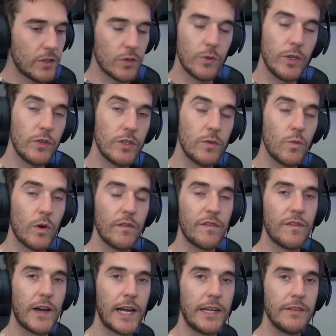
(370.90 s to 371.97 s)
So we're using
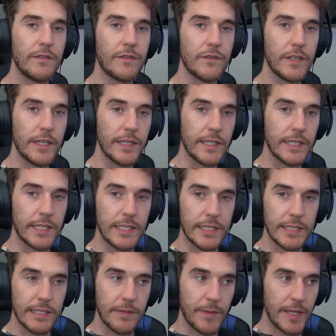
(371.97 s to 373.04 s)
1.5 in
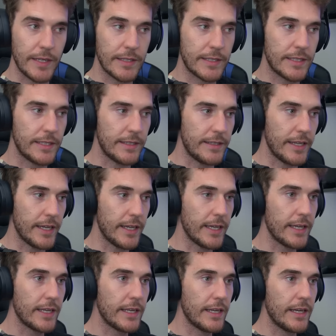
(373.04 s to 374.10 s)
Kissimmee
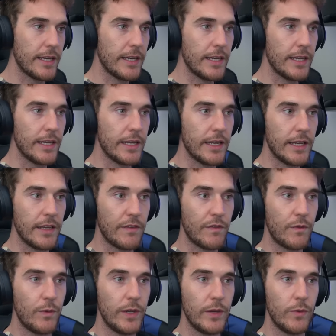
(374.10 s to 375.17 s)
today. And
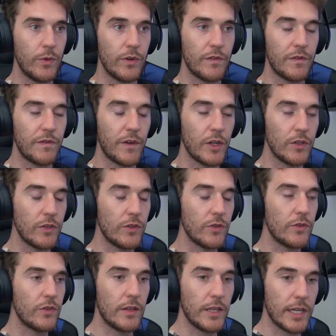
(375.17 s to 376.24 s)
if we would have
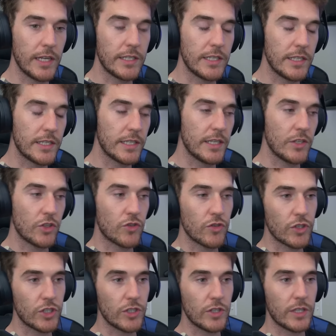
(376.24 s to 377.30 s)
followed the ATC
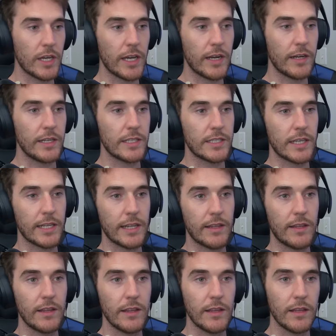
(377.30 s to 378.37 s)
instruction there, he said
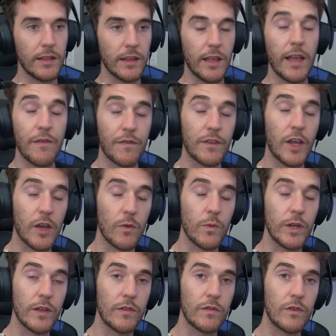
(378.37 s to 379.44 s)
left
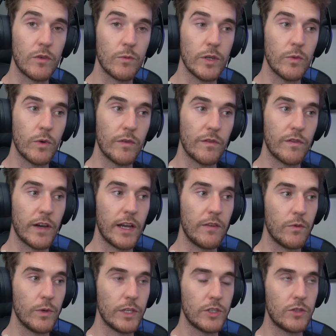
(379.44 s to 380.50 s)
downwind for runway 1.5,
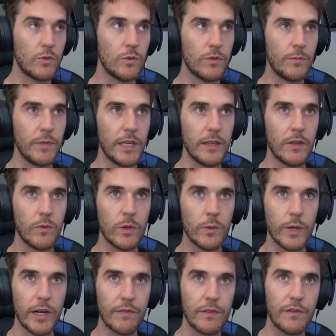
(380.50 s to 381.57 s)
which would mean that we
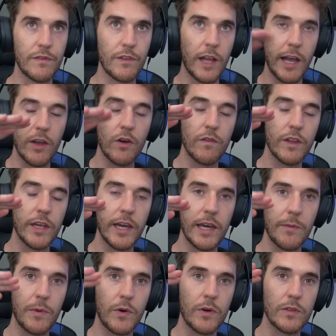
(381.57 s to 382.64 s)
would have to fly over the
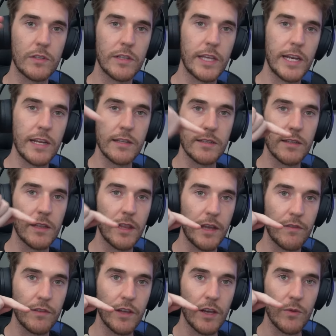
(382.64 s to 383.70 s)
airport to then enter the
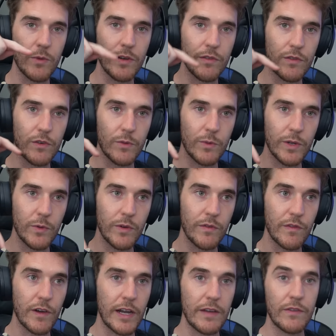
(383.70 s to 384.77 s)
left downwind for runway
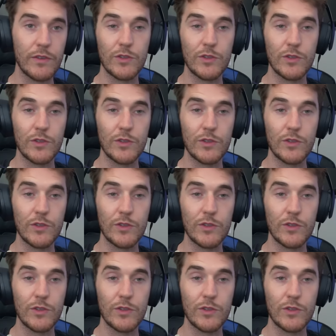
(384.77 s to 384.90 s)
1.5.